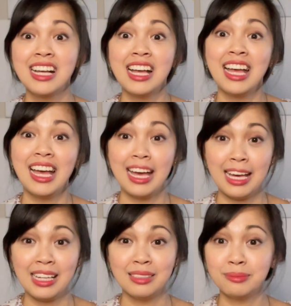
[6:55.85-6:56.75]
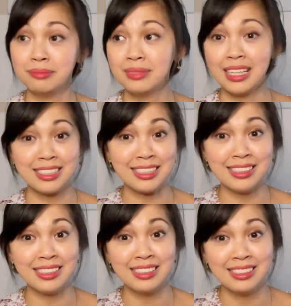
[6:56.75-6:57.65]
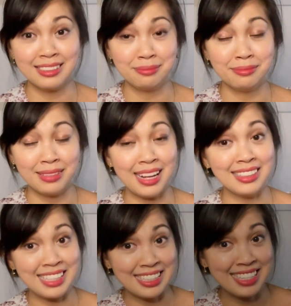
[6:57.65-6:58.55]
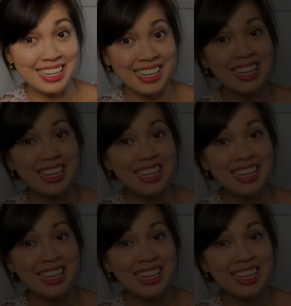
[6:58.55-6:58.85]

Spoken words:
and until al dente.